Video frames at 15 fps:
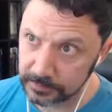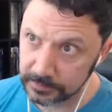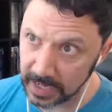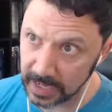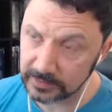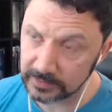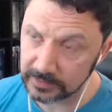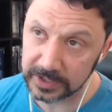
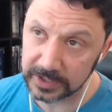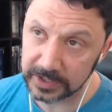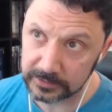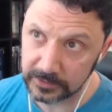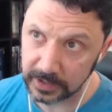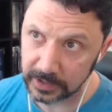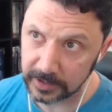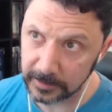I picked
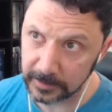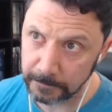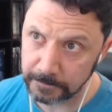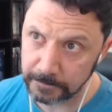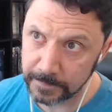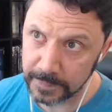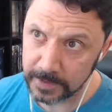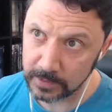um,
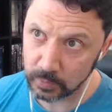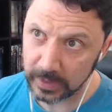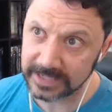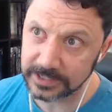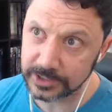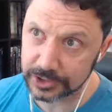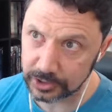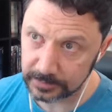
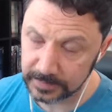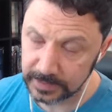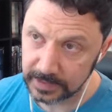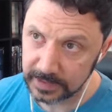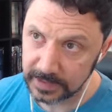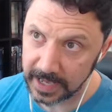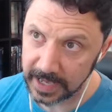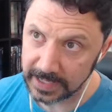Ranger
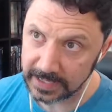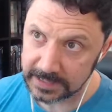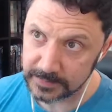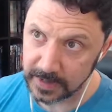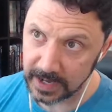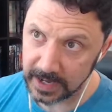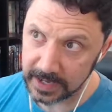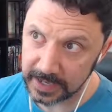as
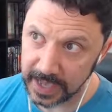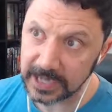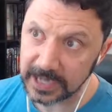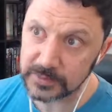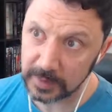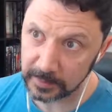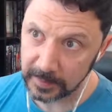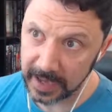my
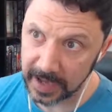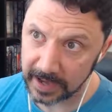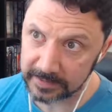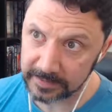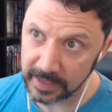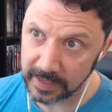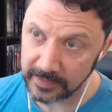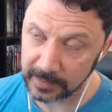expert path,
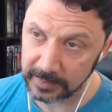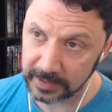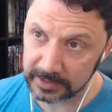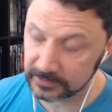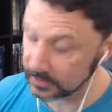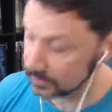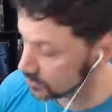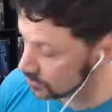and then I
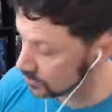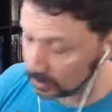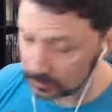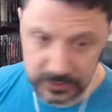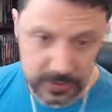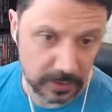picked uh, Skald.